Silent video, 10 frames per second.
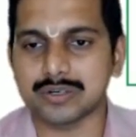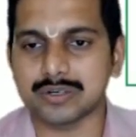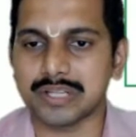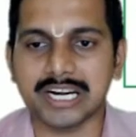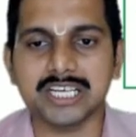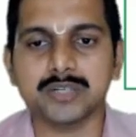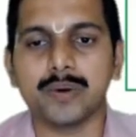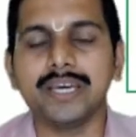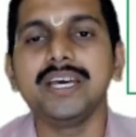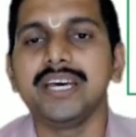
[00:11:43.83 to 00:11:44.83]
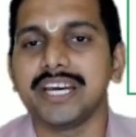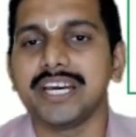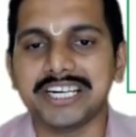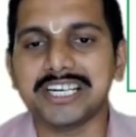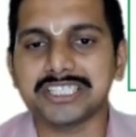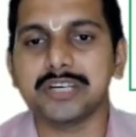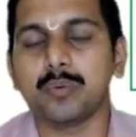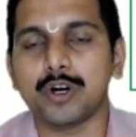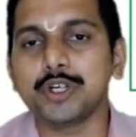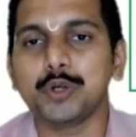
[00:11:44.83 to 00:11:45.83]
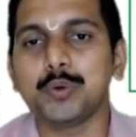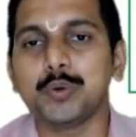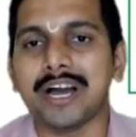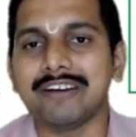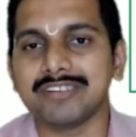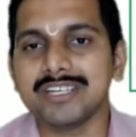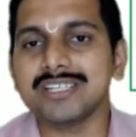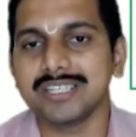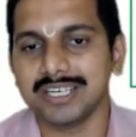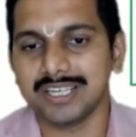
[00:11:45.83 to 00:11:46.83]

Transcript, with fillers: So that is why industry want you to have this